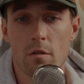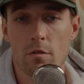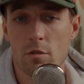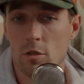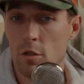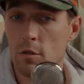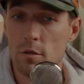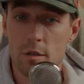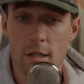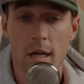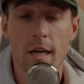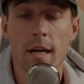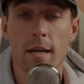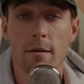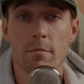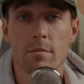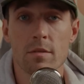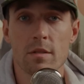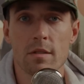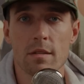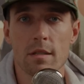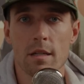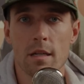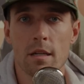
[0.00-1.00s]
2
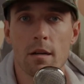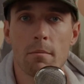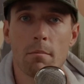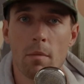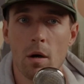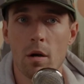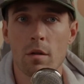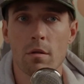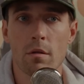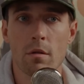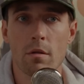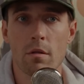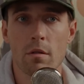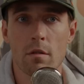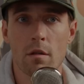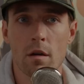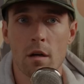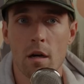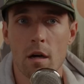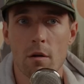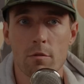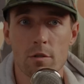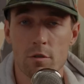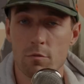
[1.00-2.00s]
times in a month
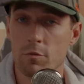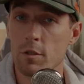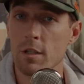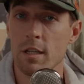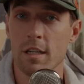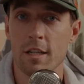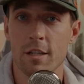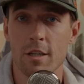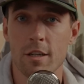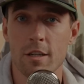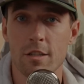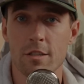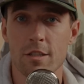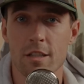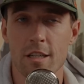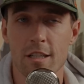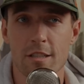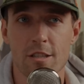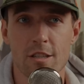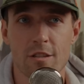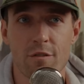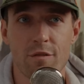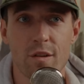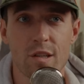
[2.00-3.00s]
was really encouraging. It
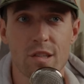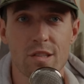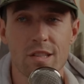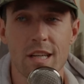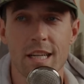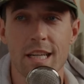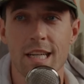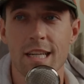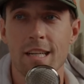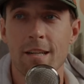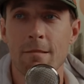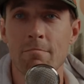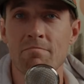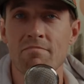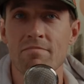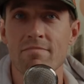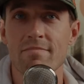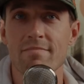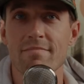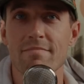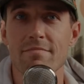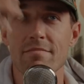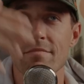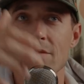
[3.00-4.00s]
just feels like
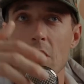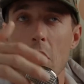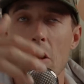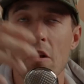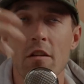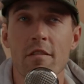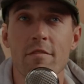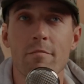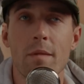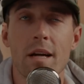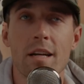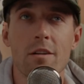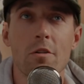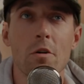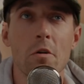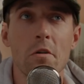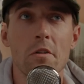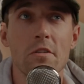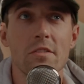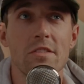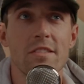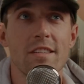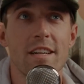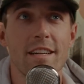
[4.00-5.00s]
all of my
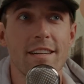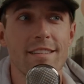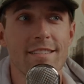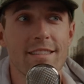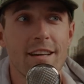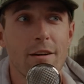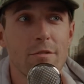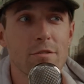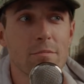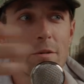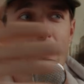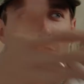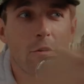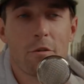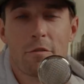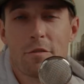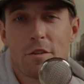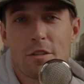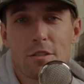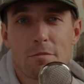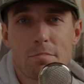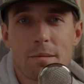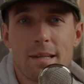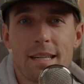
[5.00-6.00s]
goals, like that was my goal for
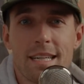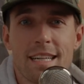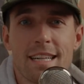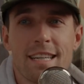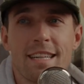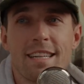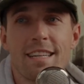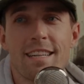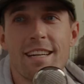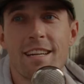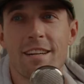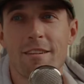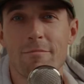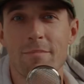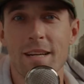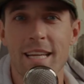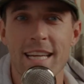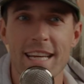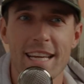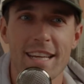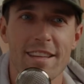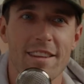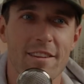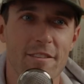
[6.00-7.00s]
the spring and I'm
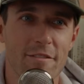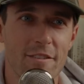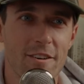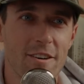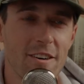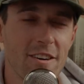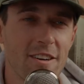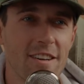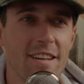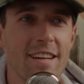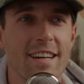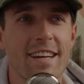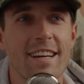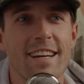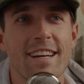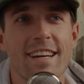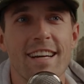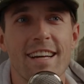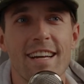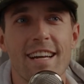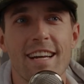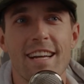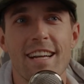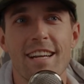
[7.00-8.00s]
hitting it in the fall.
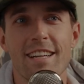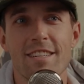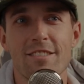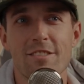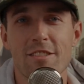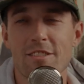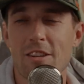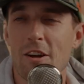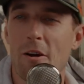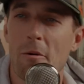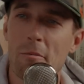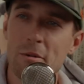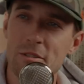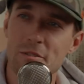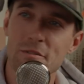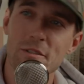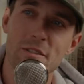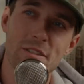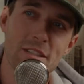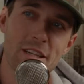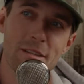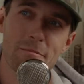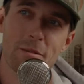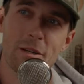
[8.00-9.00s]
And it just almost
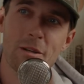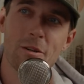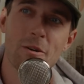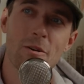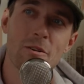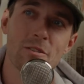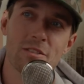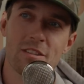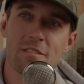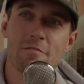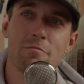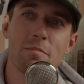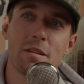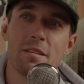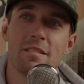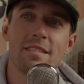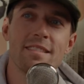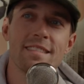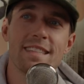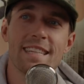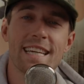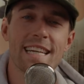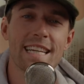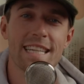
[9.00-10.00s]
feels like my goals have
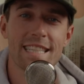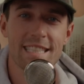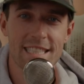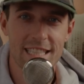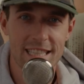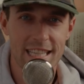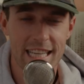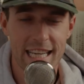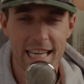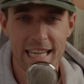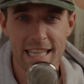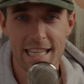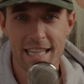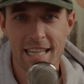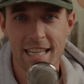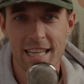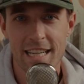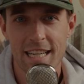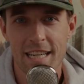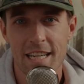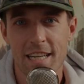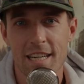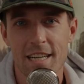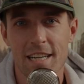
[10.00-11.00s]
been getting delayed.
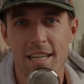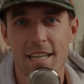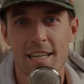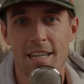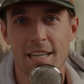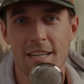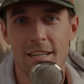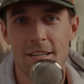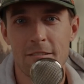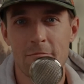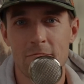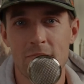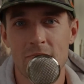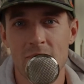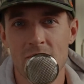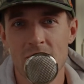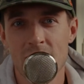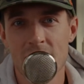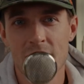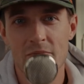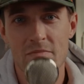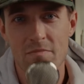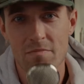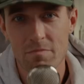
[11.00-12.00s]

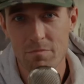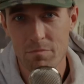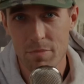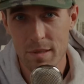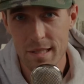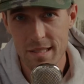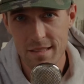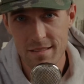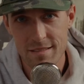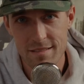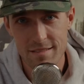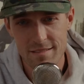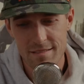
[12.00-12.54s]
But